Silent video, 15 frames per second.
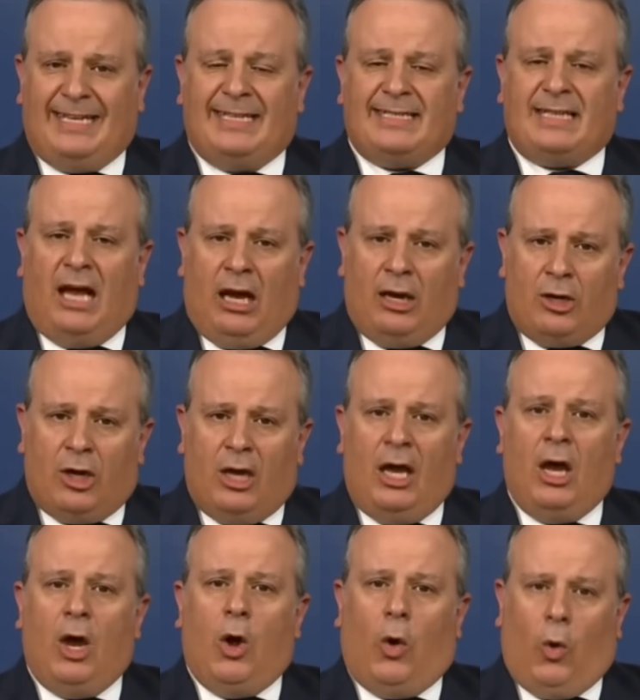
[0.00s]
is hunger
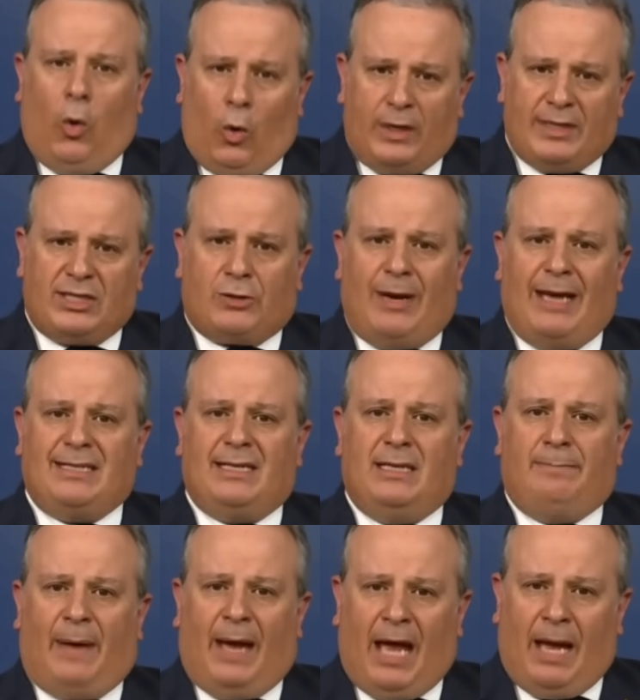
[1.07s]

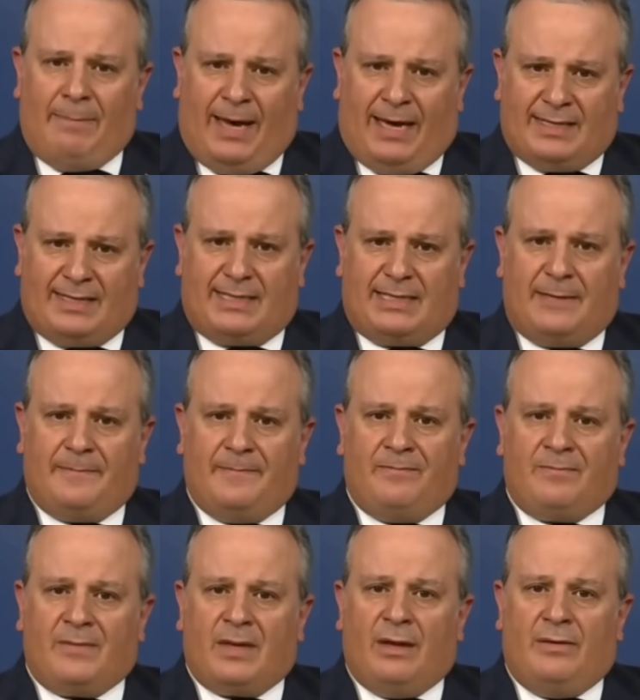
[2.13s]
orchestrated by Hamas.
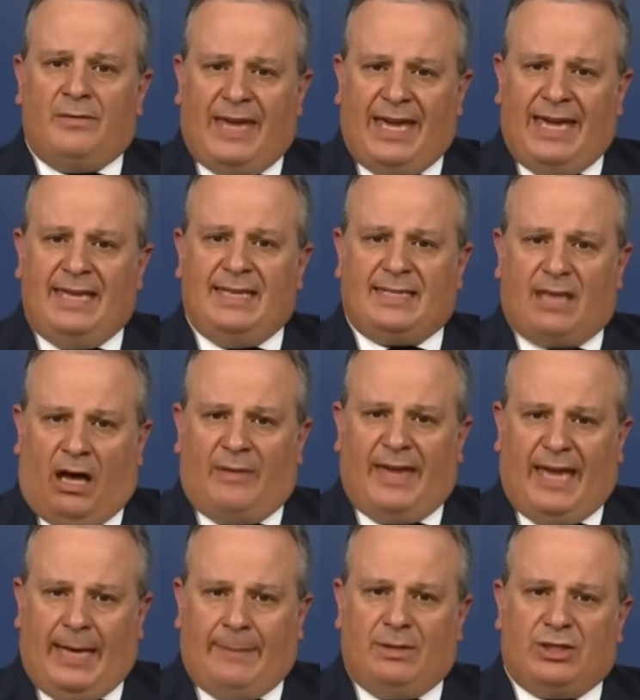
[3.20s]
These are the
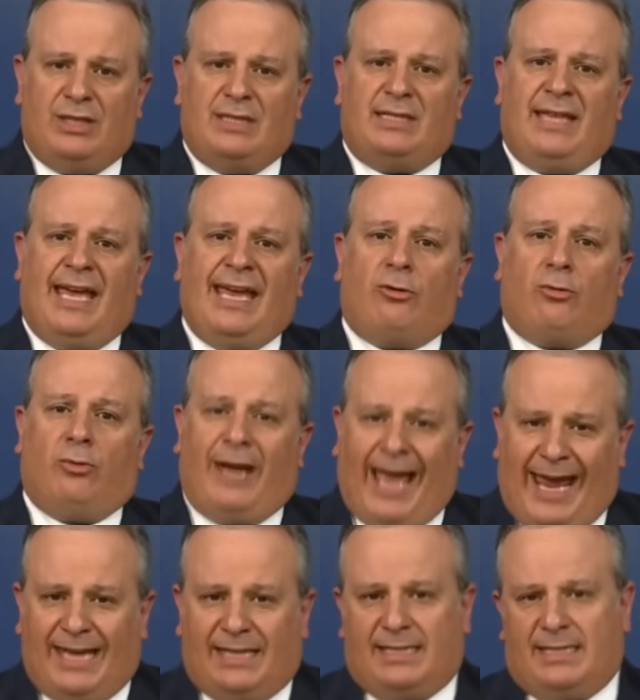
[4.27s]
images they
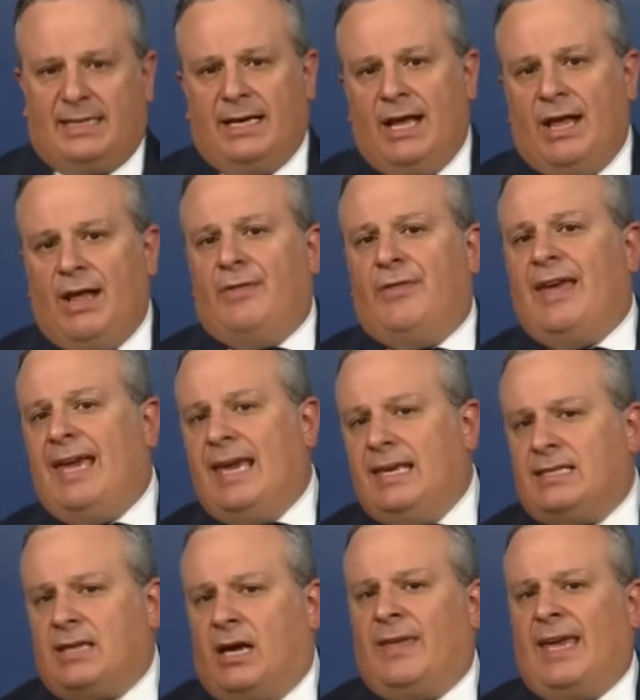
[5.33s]
create.
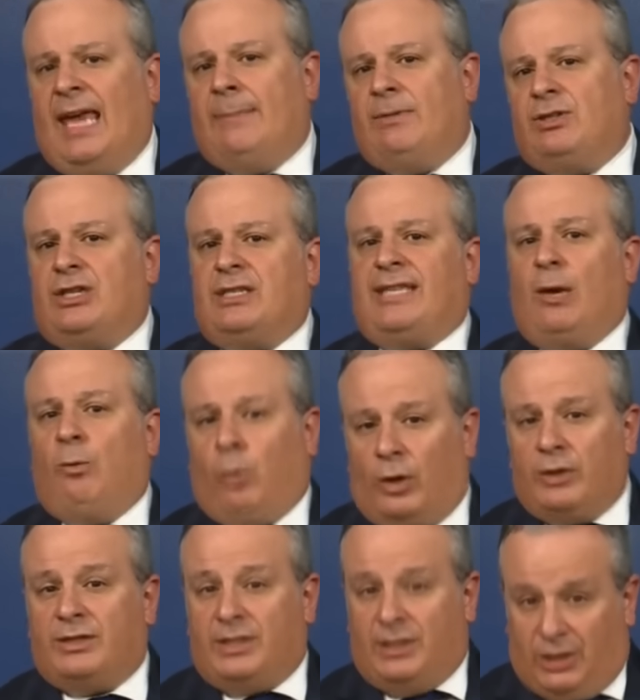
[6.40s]
These are the images they
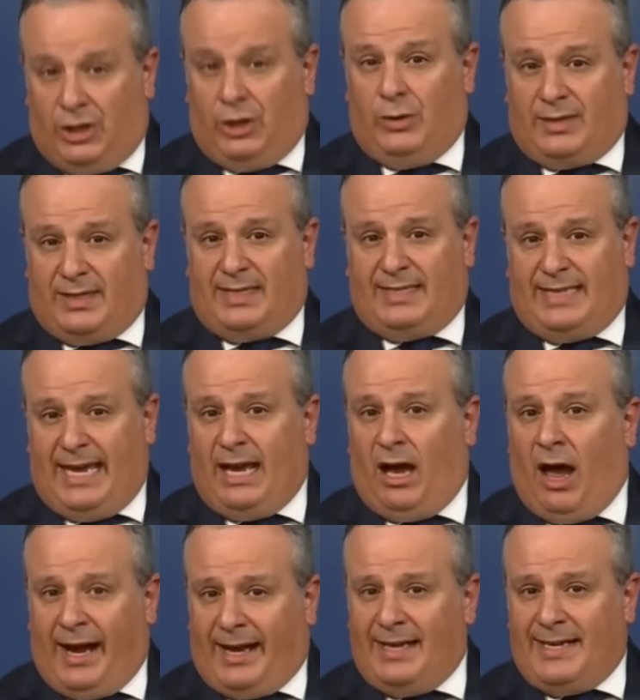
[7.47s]
want you to see.
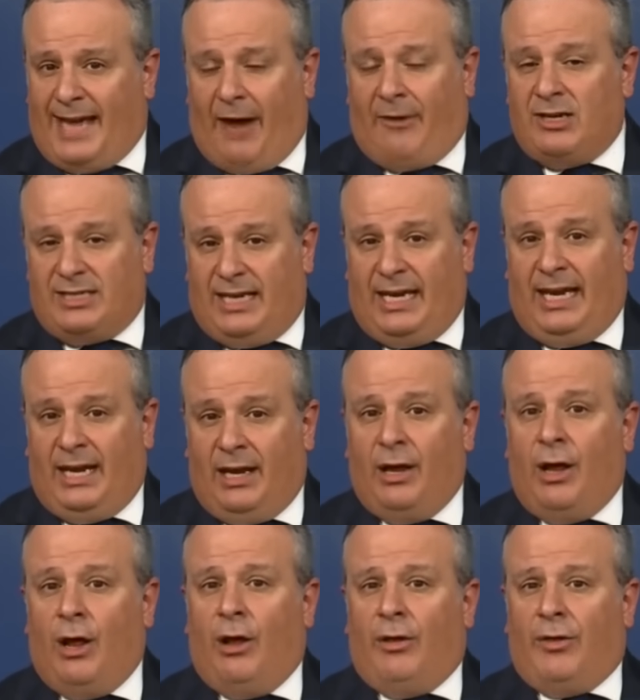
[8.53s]
I can guarantee
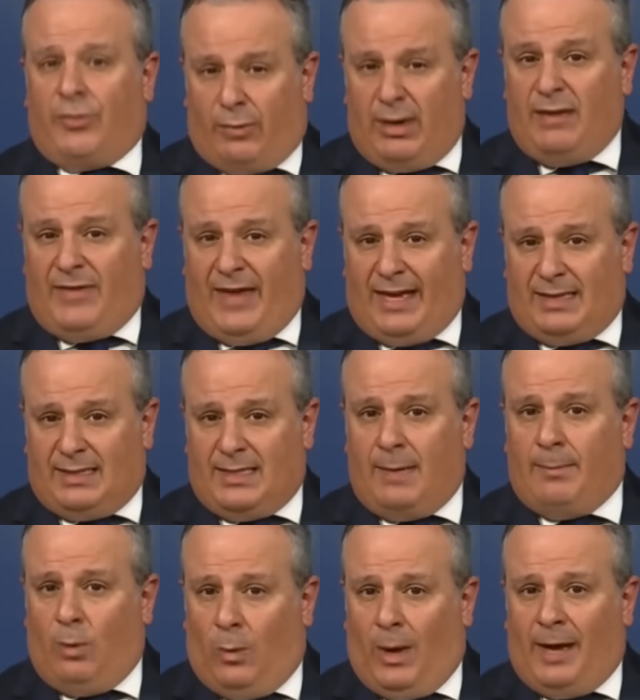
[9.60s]
three things.
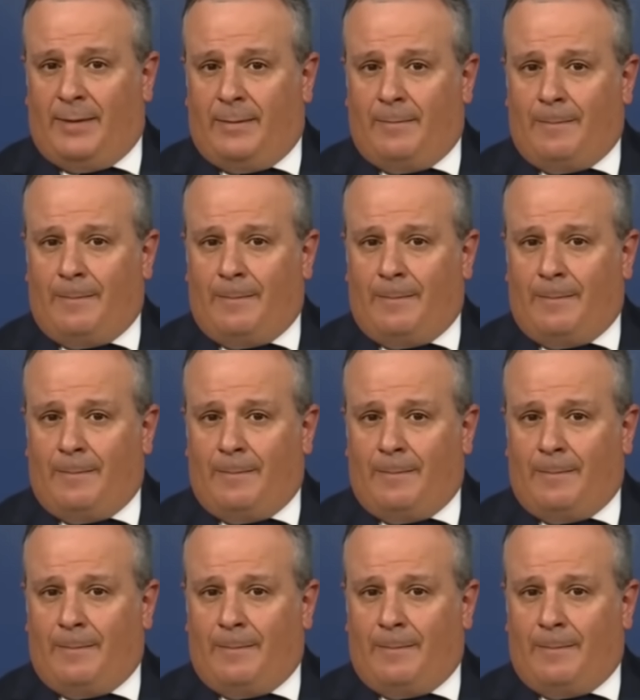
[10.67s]
Number one,